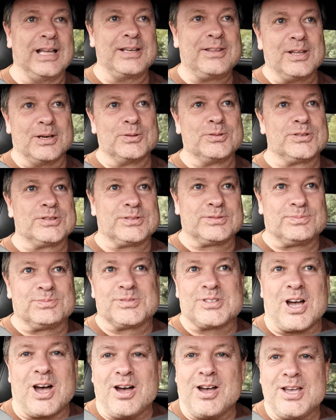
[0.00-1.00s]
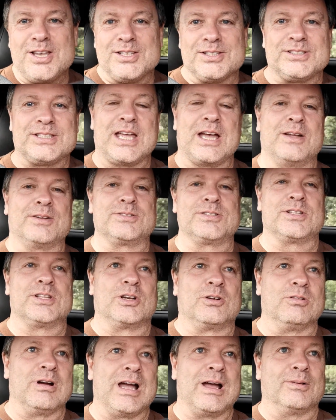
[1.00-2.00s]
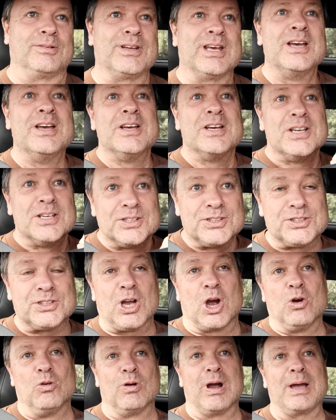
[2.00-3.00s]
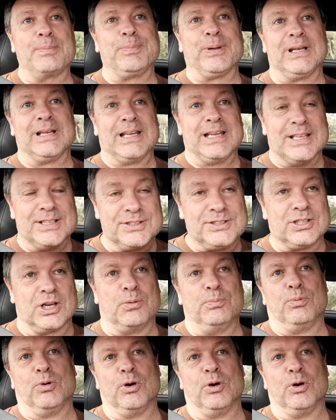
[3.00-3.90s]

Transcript: those tires down to the ground so rapidly and so